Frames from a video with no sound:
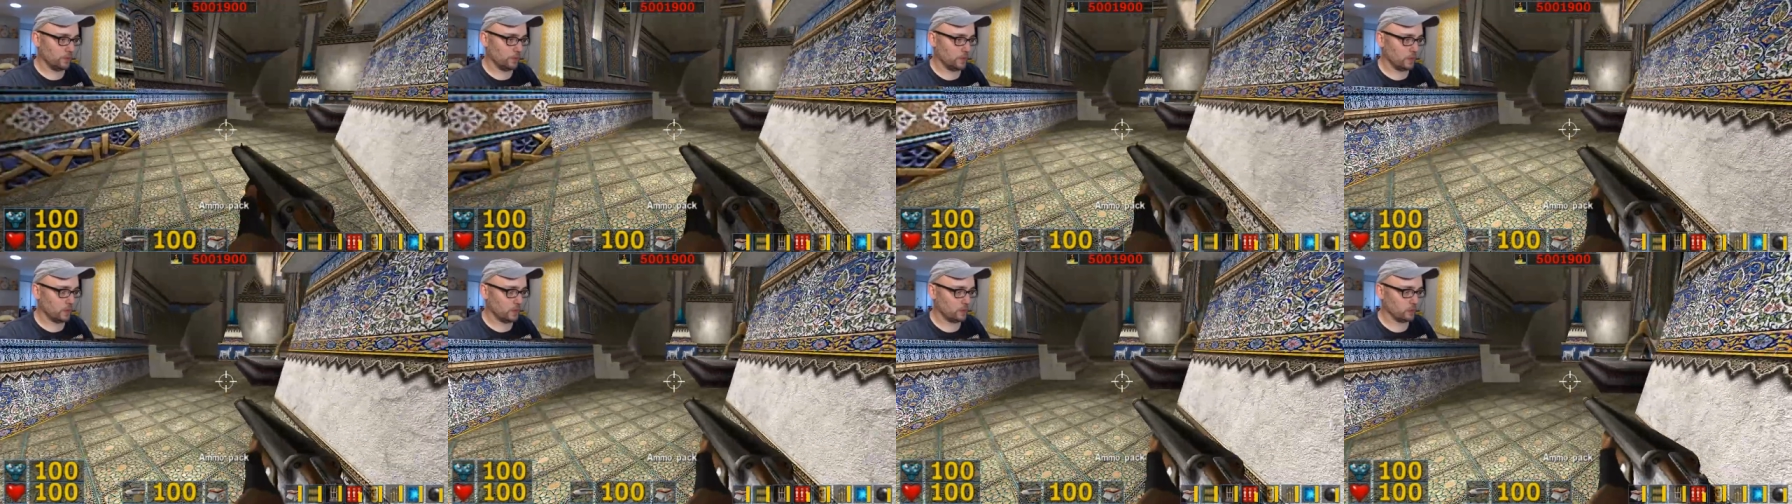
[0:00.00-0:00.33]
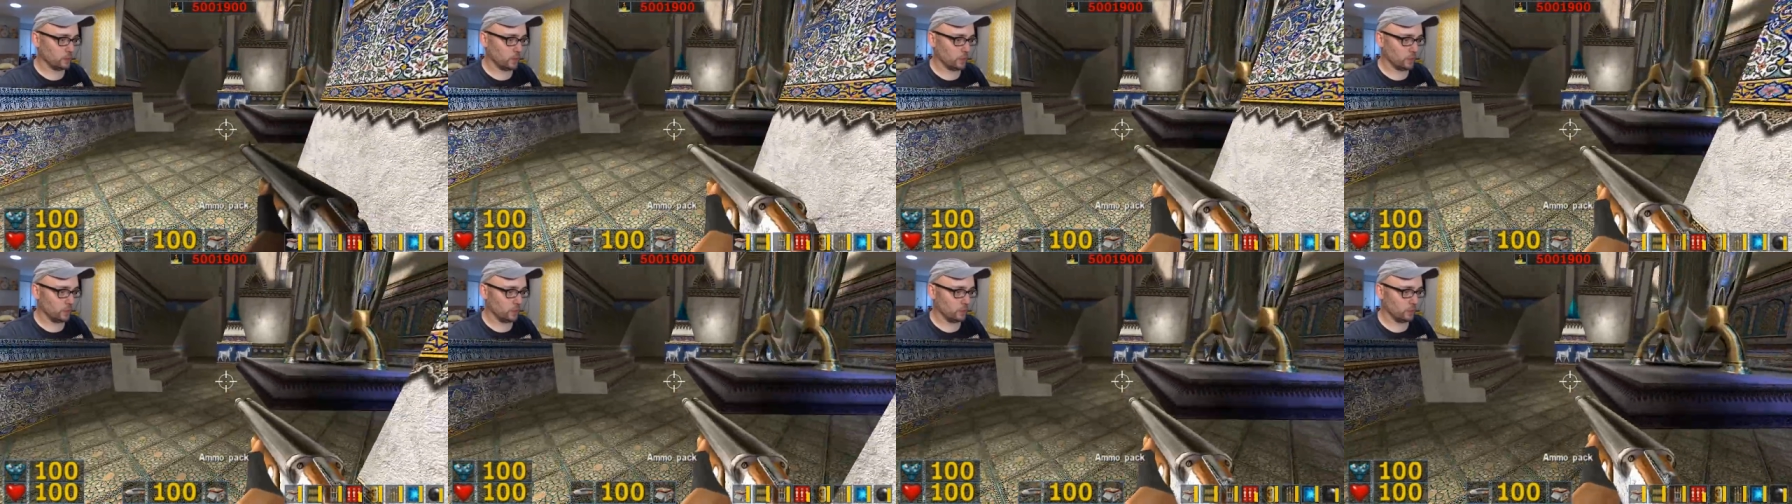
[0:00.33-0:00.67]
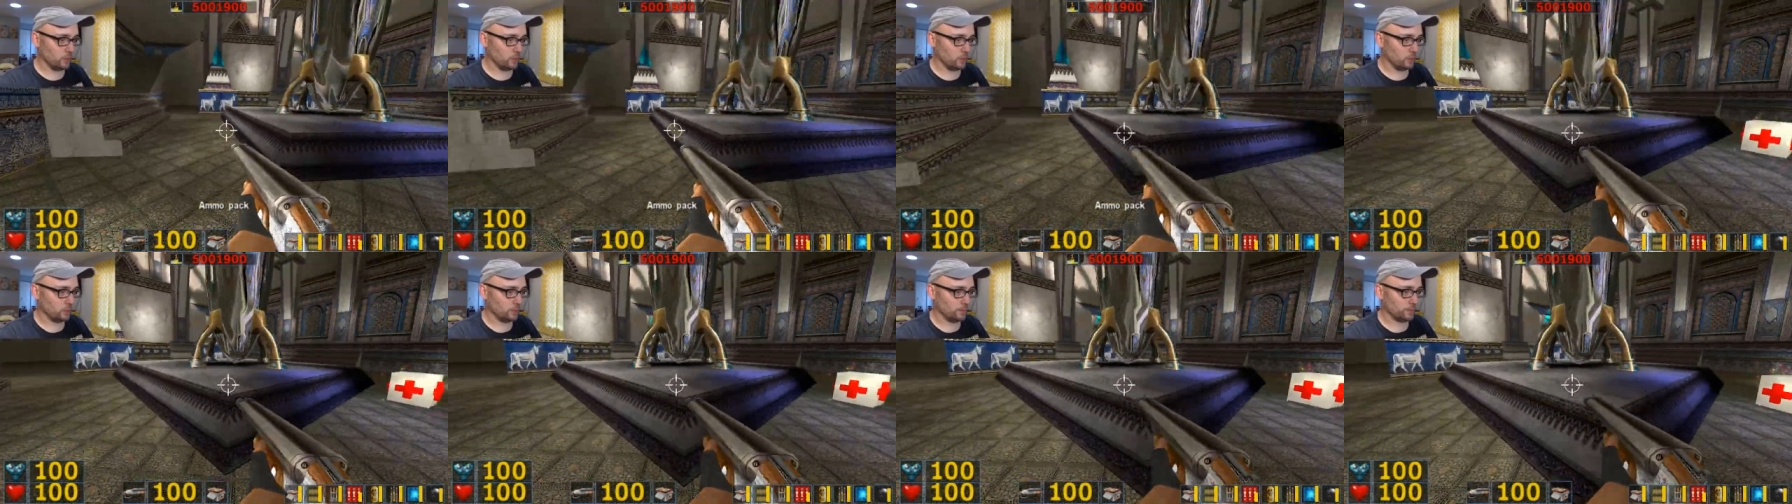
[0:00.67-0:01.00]
Might as well.
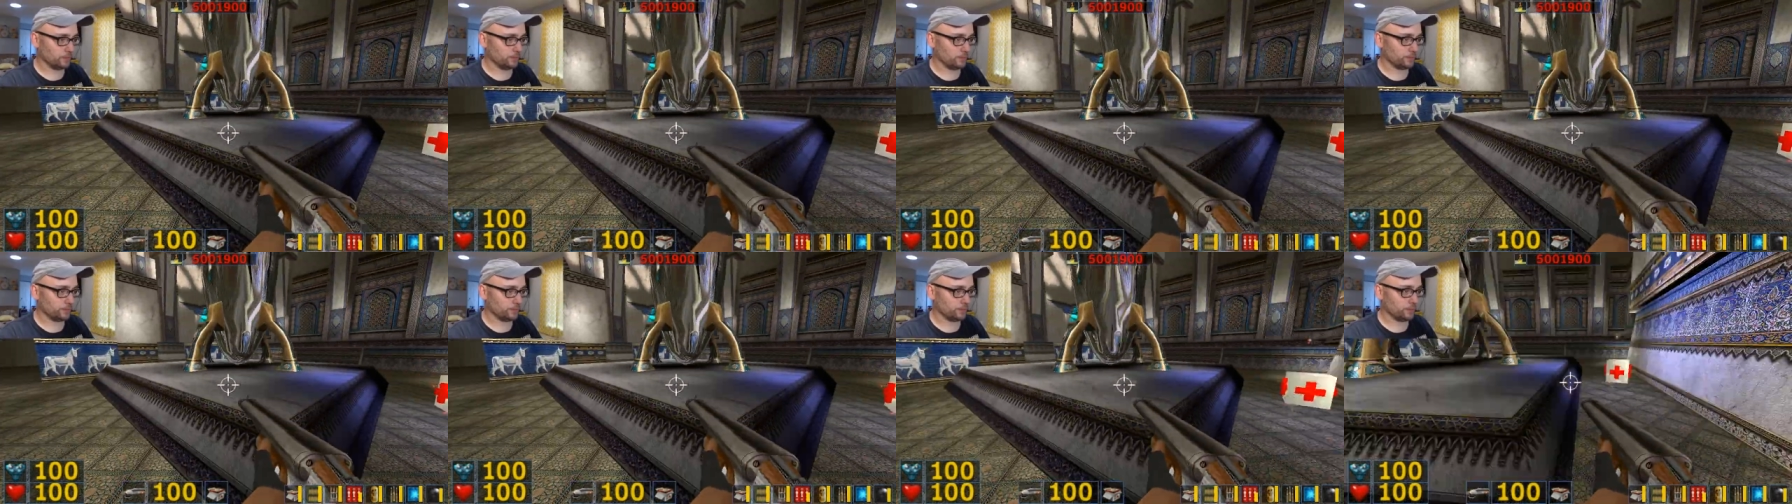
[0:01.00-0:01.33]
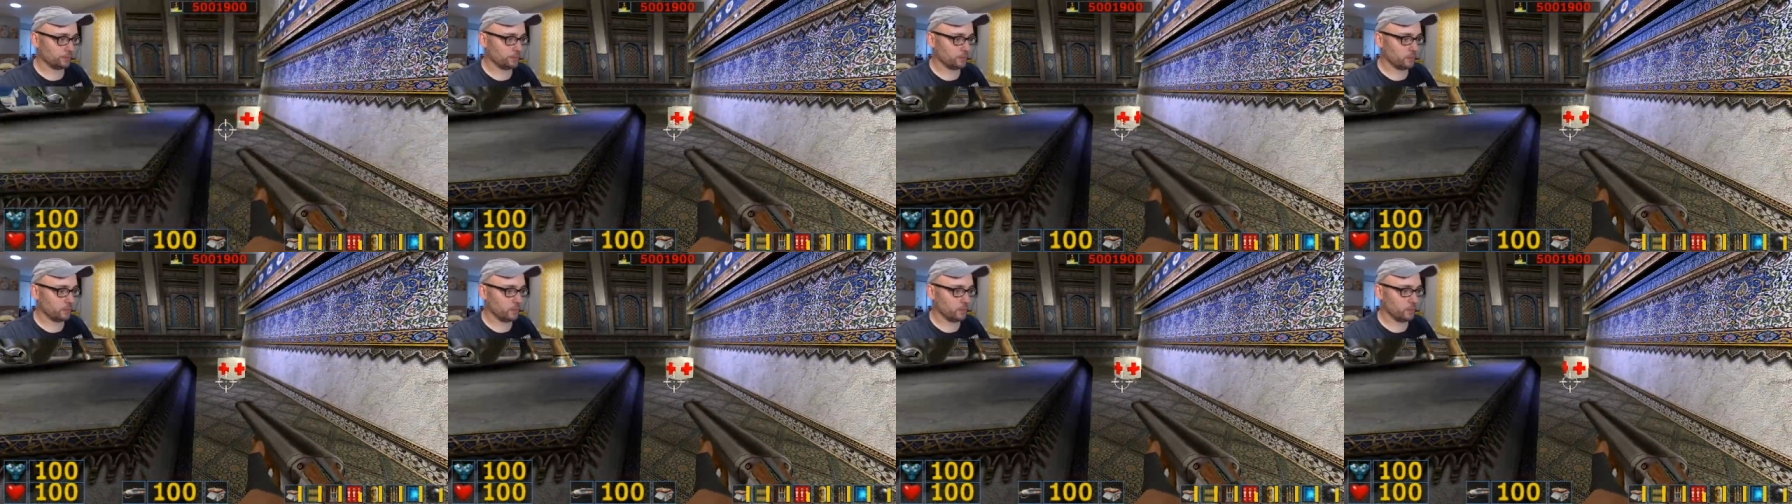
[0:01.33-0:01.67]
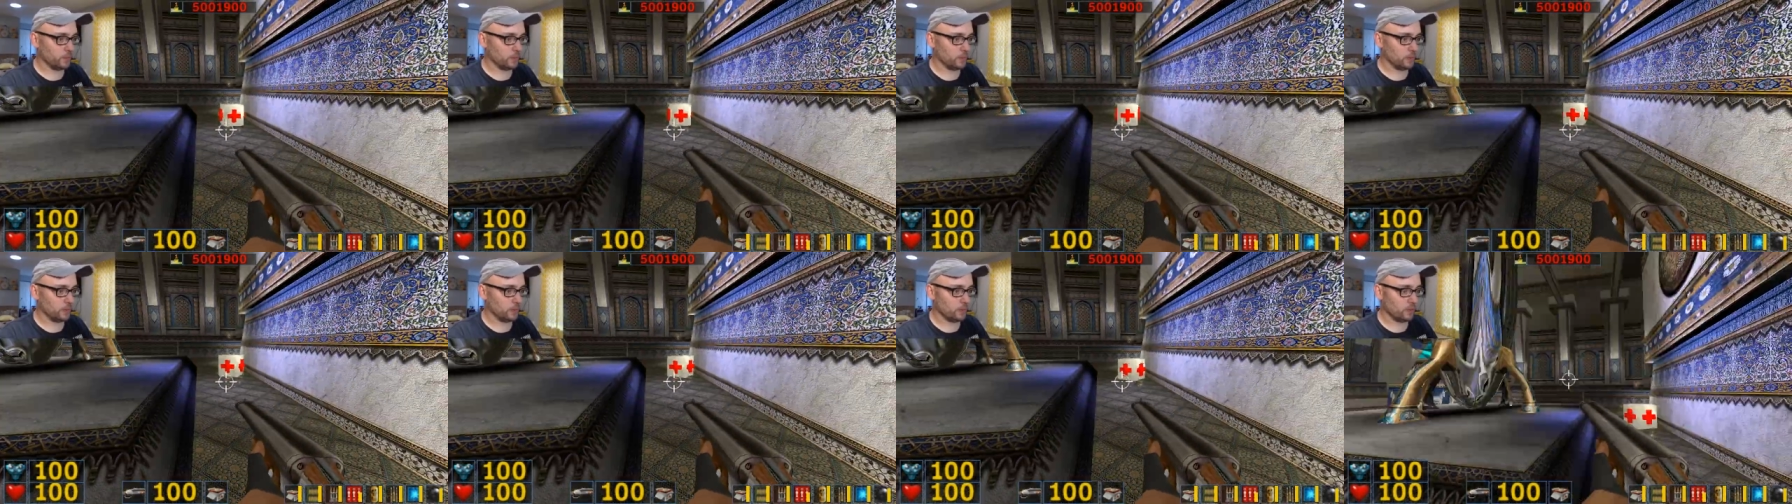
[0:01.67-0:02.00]

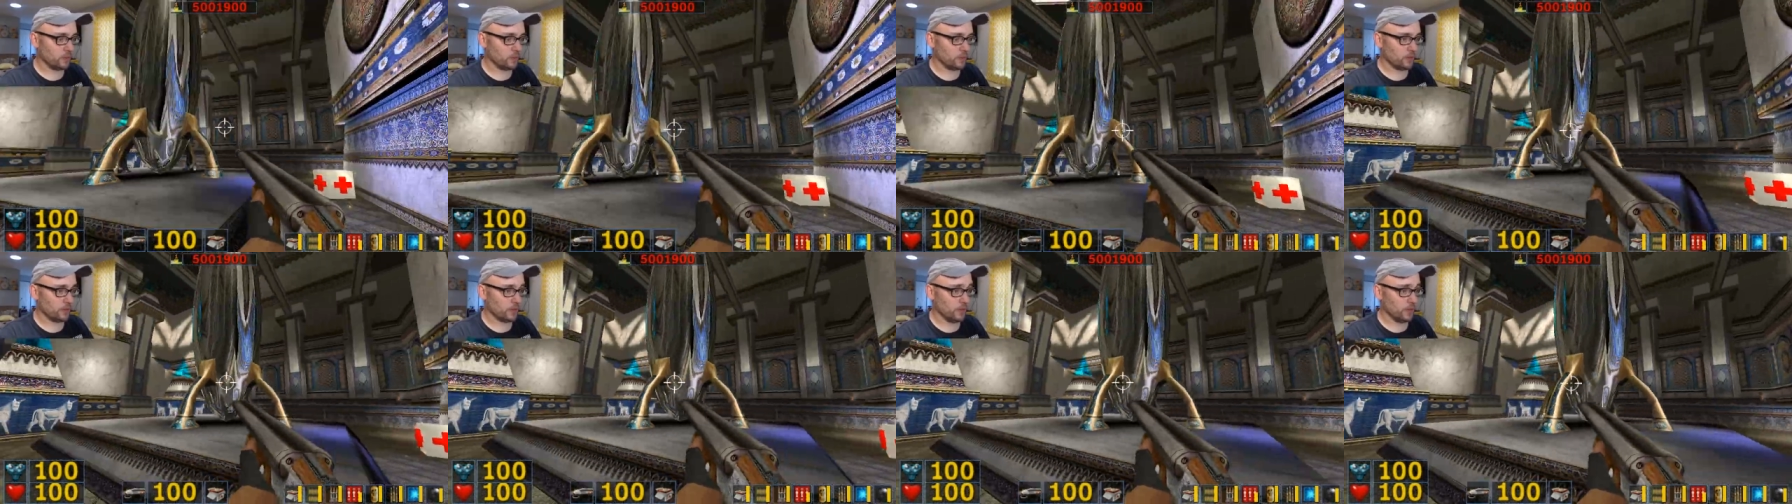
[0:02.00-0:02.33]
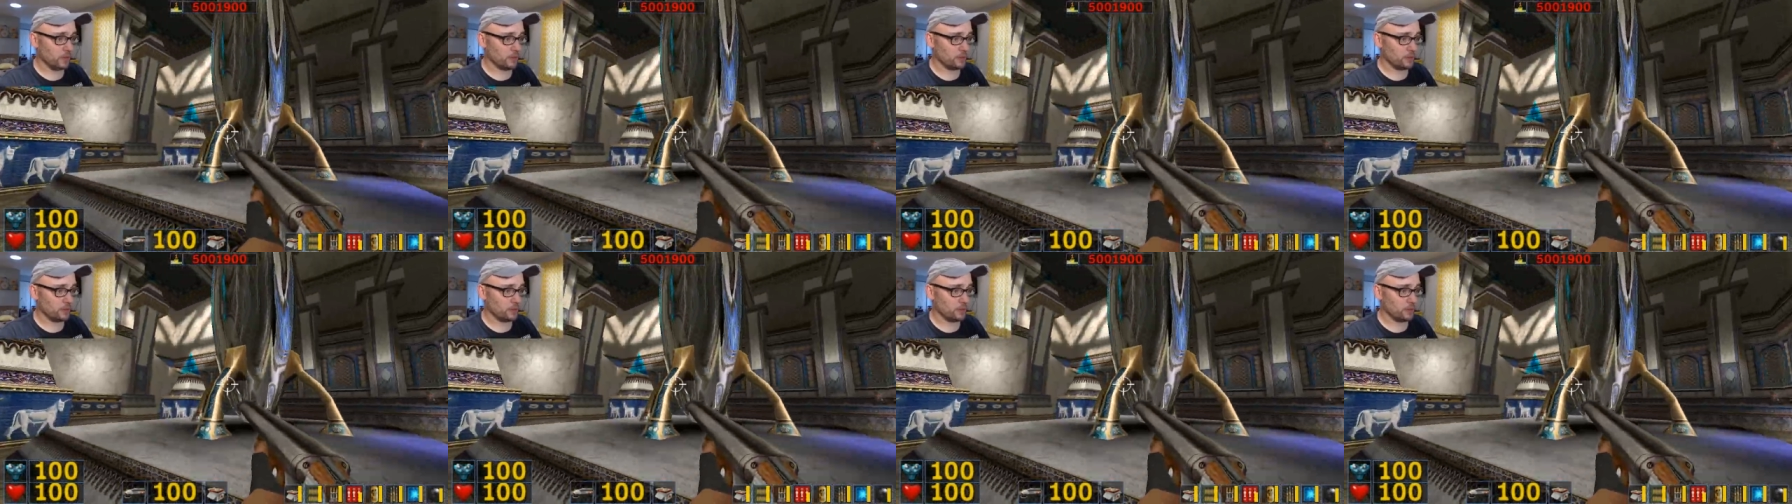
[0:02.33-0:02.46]
Uh, that